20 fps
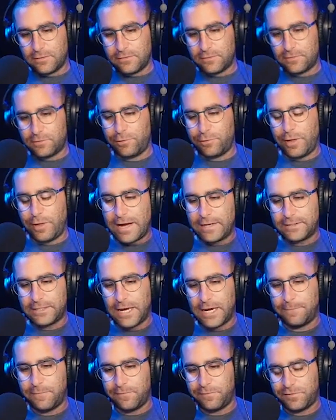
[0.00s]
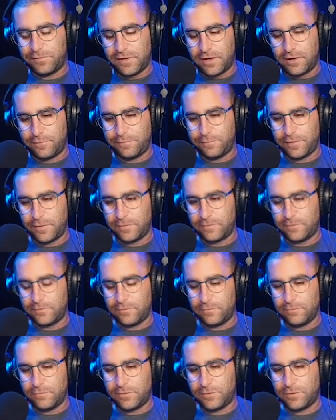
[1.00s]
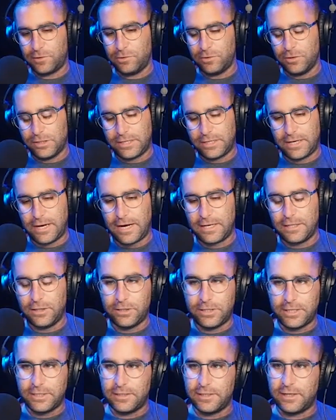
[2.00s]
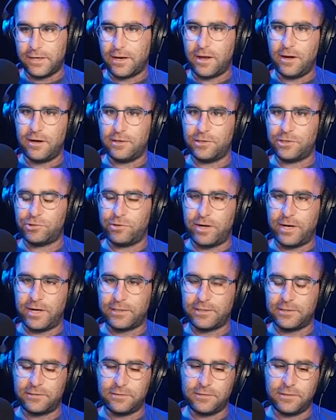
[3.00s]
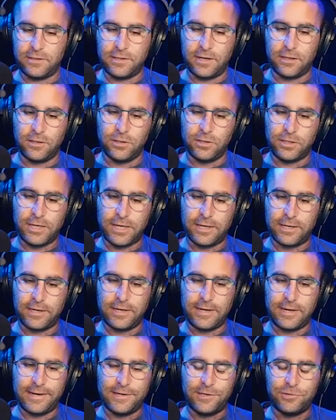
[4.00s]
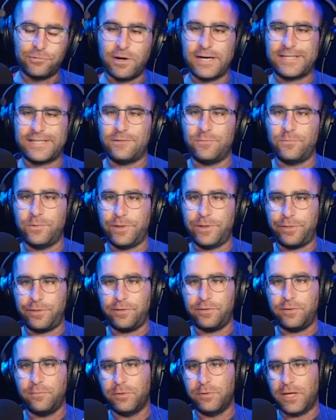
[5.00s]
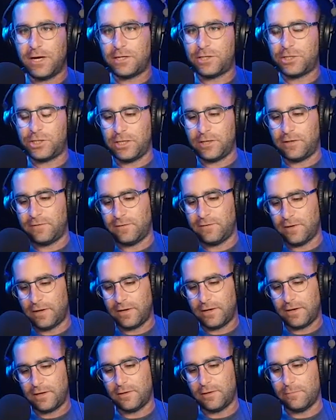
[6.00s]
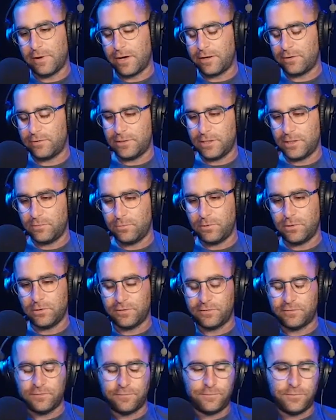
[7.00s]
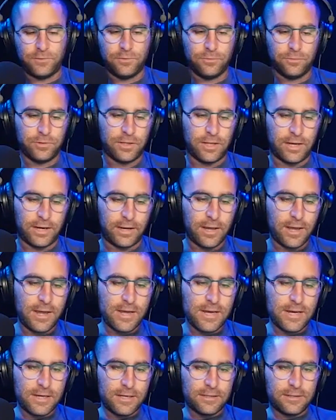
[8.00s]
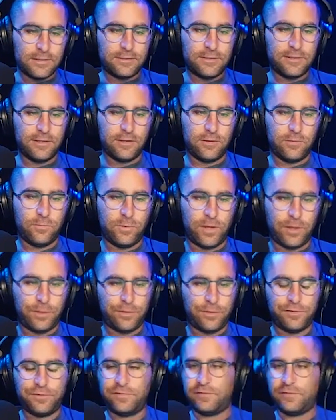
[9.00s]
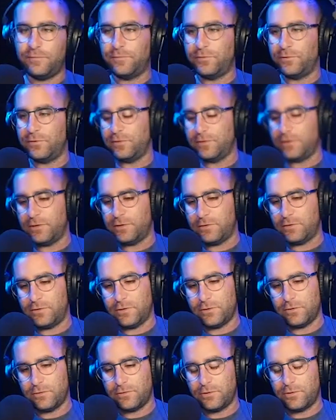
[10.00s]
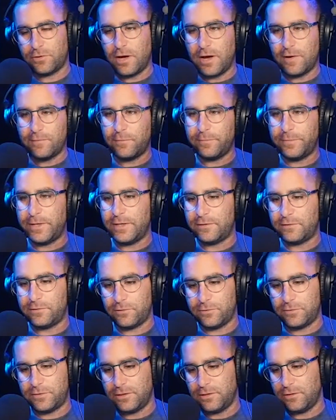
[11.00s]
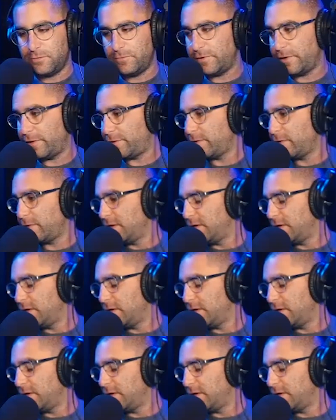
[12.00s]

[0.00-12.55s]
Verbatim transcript: So that type of stuff is so you look at I look at like contract and I look at interacting with the blockchain is like in the modern day world as if you were like dealing with civil your your your government or you're dealing with